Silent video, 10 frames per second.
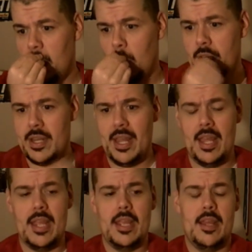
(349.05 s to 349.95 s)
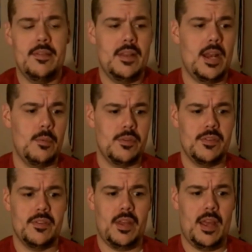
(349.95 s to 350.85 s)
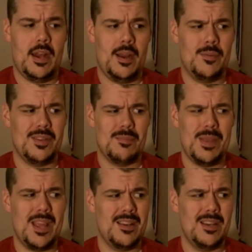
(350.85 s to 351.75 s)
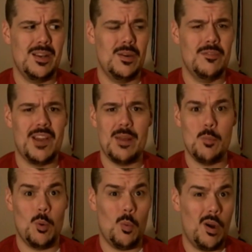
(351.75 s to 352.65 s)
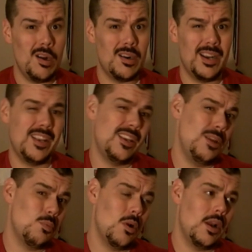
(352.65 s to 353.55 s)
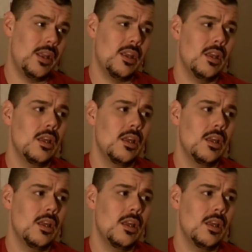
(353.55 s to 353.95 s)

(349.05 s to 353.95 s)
one day, and then I was just like, man, you know, if I had more water, I could keep running.